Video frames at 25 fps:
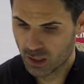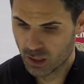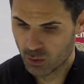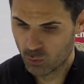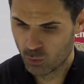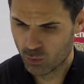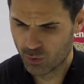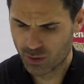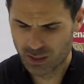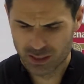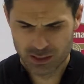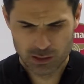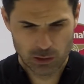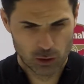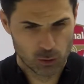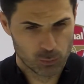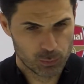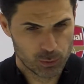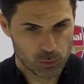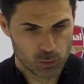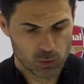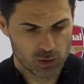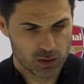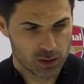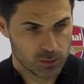We were sloppy
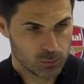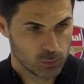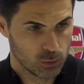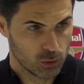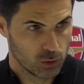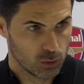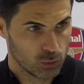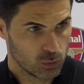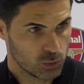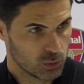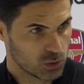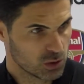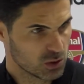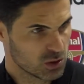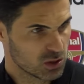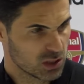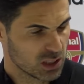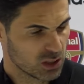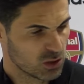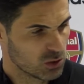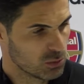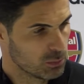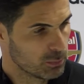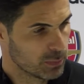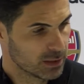with the ball. We were
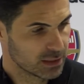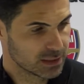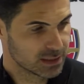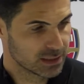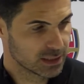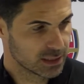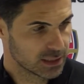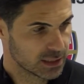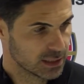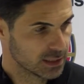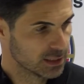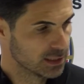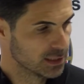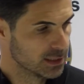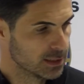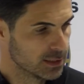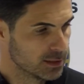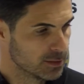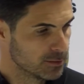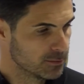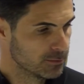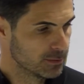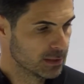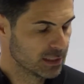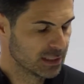second best
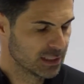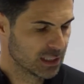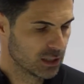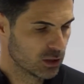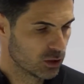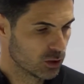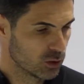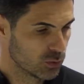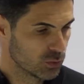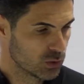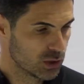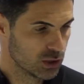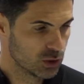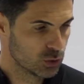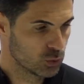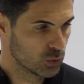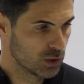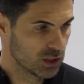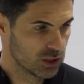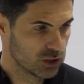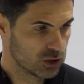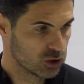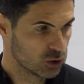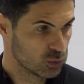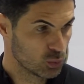again in a lot of
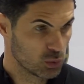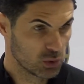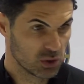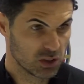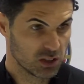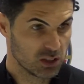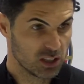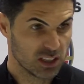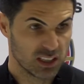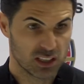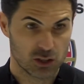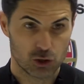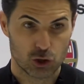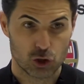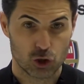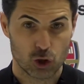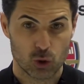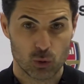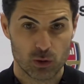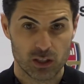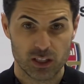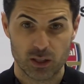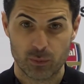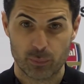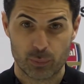situations. We didn't show
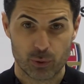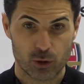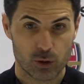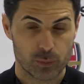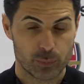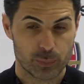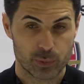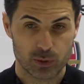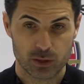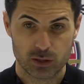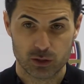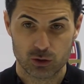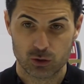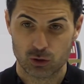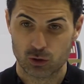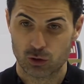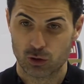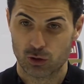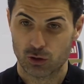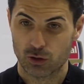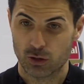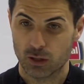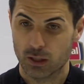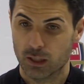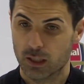any purpose
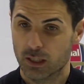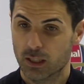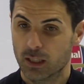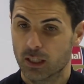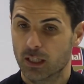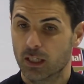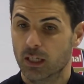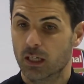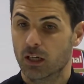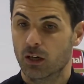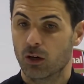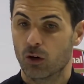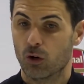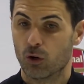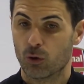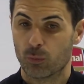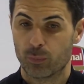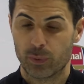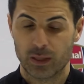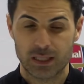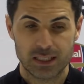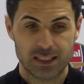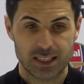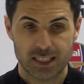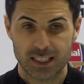or
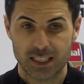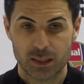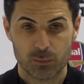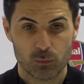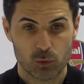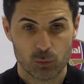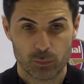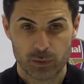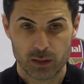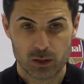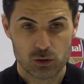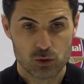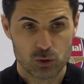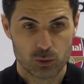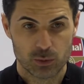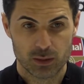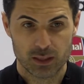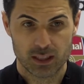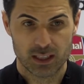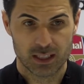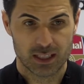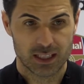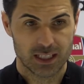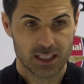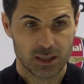build any momentum in
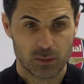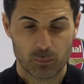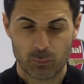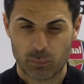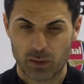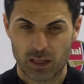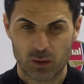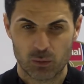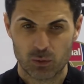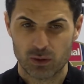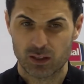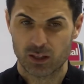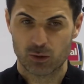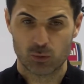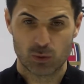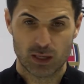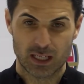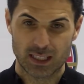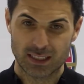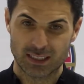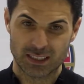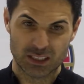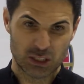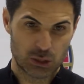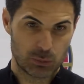the game, play with the
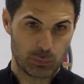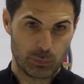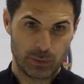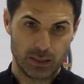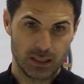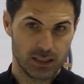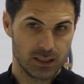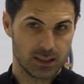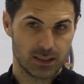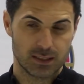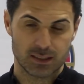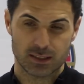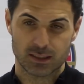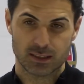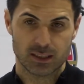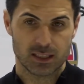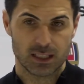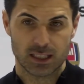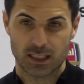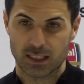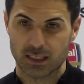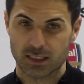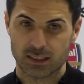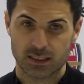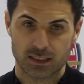right speed
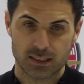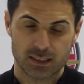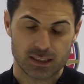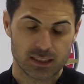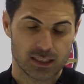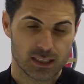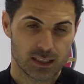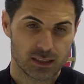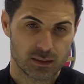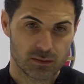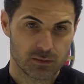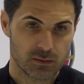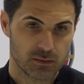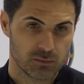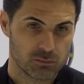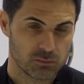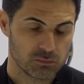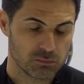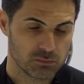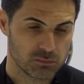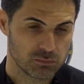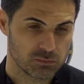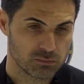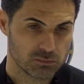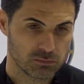
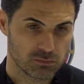and